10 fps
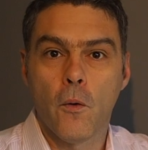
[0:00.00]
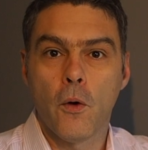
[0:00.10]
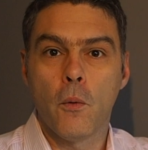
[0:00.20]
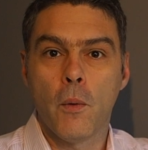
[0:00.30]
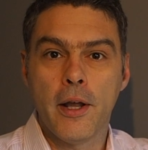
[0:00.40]

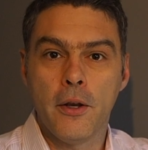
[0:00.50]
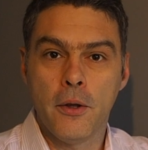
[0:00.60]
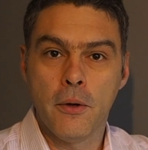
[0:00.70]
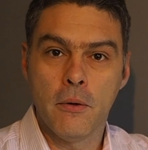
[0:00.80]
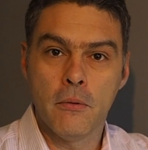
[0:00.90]
for when
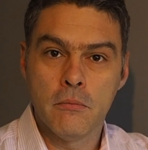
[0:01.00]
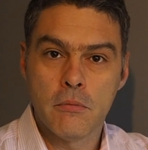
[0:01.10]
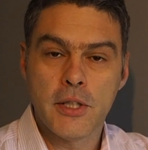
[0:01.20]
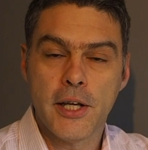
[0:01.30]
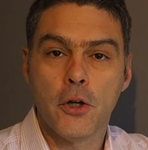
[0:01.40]
you
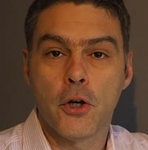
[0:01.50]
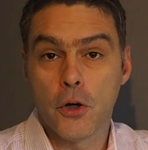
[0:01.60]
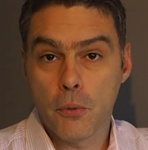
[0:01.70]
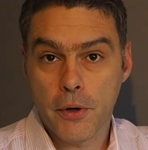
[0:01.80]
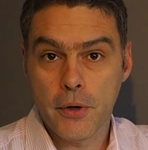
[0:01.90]
take the
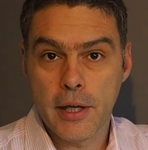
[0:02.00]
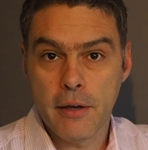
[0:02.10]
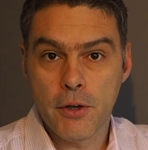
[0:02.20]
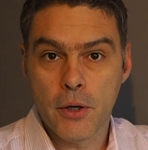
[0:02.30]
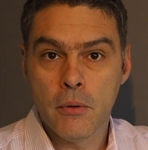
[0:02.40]
code we're going to
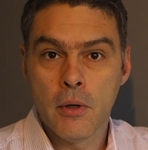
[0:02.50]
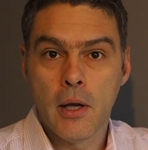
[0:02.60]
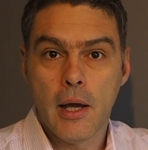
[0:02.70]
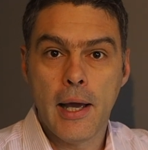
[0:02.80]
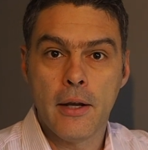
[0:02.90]
give you
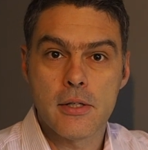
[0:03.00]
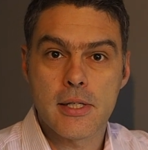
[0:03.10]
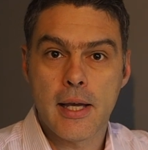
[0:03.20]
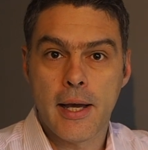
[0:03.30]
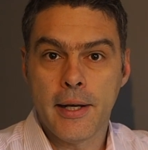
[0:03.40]
and
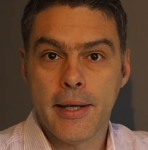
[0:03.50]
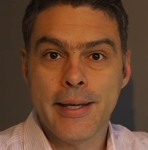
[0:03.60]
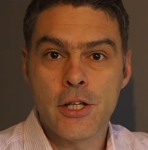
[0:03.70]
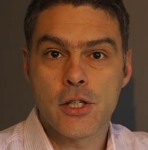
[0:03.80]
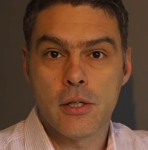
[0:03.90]
assign
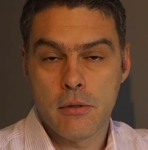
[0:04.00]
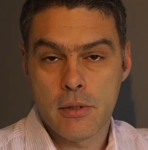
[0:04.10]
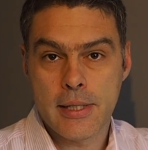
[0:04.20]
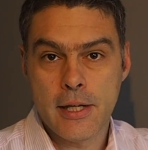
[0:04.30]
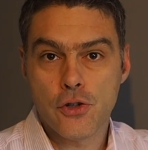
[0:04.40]
each
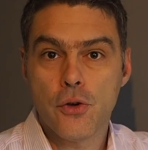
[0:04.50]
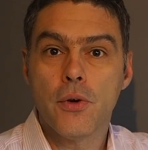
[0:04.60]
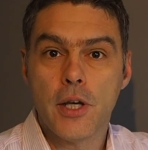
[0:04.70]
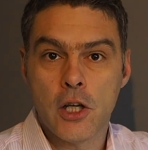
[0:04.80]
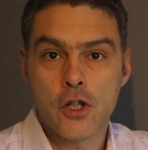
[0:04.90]

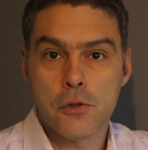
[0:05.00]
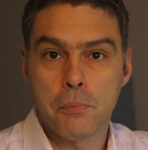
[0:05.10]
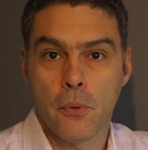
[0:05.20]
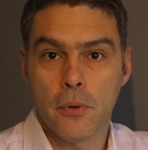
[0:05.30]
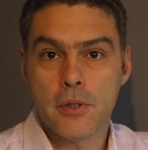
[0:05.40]
sensor,
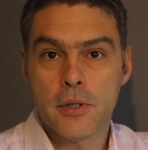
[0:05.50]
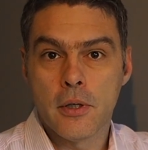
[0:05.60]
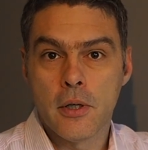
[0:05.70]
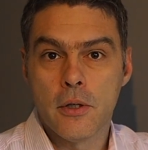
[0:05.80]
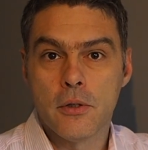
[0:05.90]
each port,
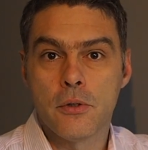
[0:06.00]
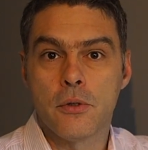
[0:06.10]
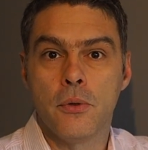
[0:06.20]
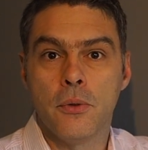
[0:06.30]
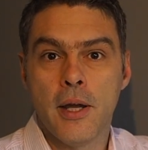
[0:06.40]

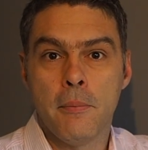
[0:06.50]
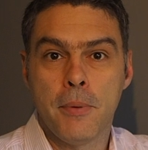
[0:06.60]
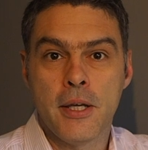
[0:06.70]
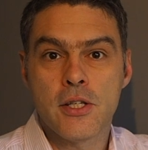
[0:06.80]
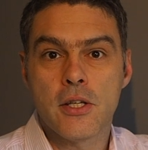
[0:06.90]
to a
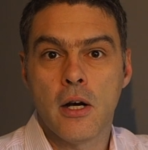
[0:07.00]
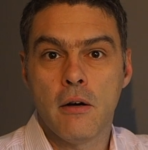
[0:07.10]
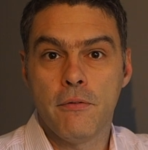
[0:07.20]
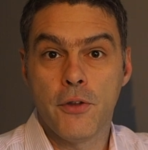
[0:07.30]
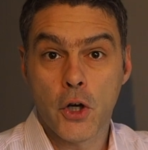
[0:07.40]
piece
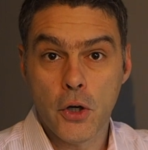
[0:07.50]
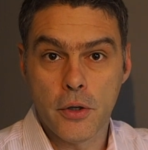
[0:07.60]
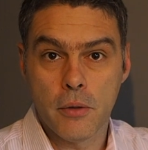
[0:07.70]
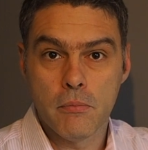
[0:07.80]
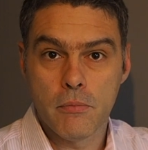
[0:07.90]
of the
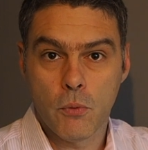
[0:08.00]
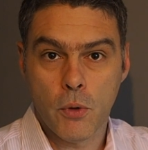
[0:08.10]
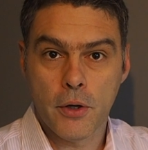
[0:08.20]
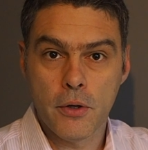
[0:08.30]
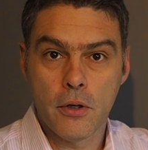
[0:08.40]
code.
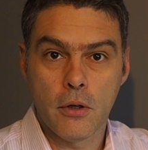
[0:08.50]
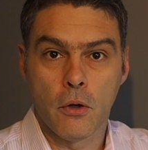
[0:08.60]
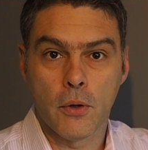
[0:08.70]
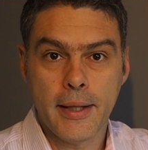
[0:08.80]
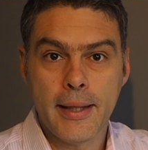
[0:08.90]
We're going to
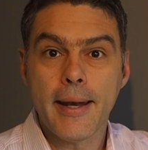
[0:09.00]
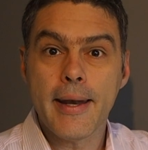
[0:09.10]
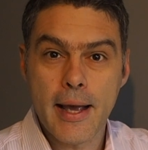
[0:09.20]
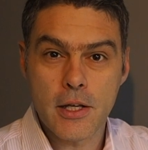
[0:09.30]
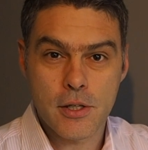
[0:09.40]
look at
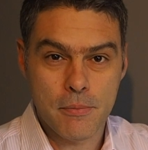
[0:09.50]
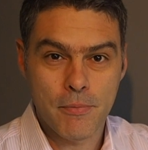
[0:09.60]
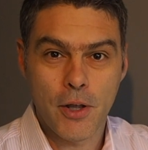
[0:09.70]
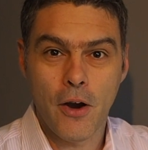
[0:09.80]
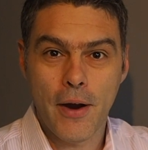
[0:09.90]
that next.
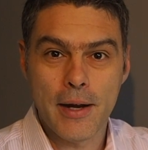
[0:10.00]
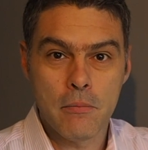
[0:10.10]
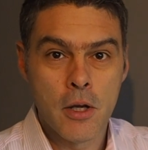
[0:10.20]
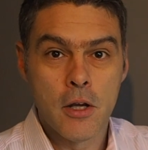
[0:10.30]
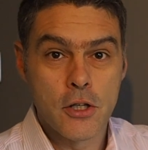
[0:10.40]
All right,
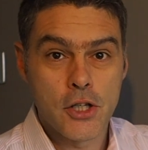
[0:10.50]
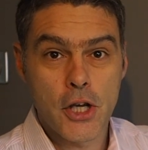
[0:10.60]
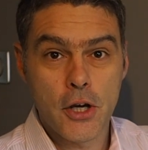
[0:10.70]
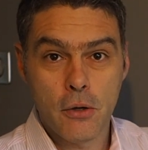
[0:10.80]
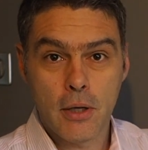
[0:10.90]

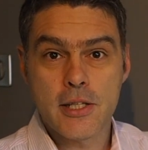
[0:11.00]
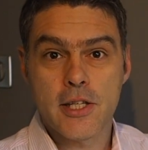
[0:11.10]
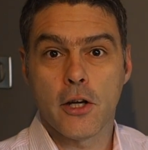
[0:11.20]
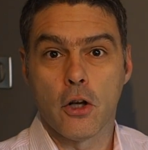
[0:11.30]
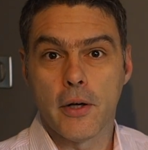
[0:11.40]
so let's
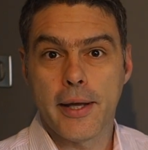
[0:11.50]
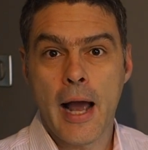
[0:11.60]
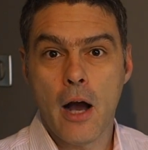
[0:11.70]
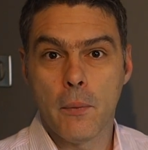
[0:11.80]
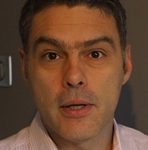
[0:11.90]
take a look at
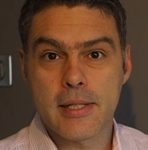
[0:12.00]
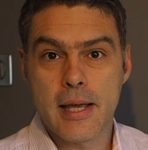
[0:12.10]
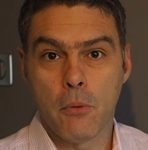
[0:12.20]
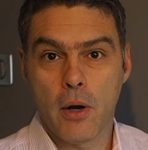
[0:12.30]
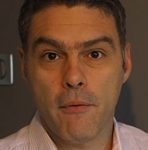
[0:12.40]
how we
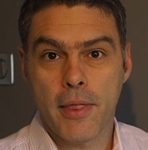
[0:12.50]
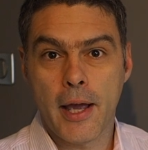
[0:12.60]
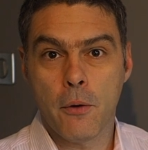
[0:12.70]
assemble everything